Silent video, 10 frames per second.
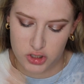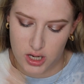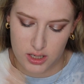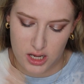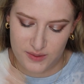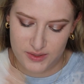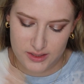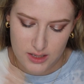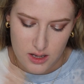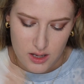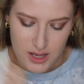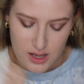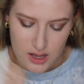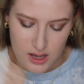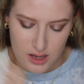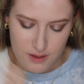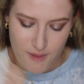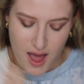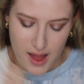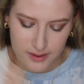Jacobs
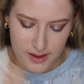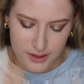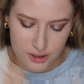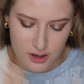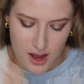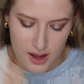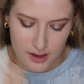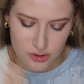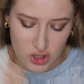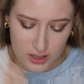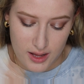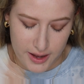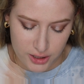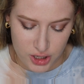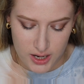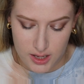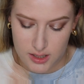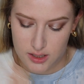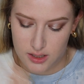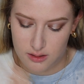Highliner Gel Eye
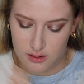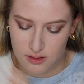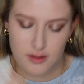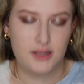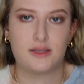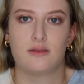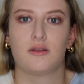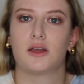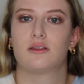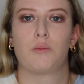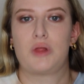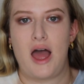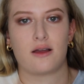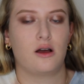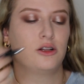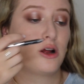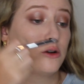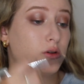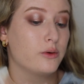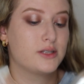Crayon, and it's in like the black color. I
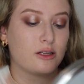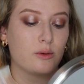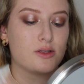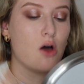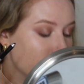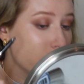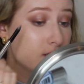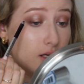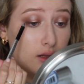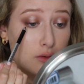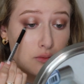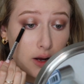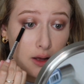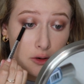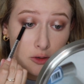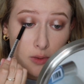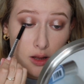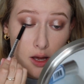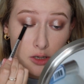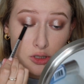don't know exactly what it's called. So I just take that right under my
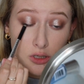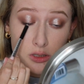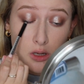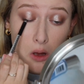lashes.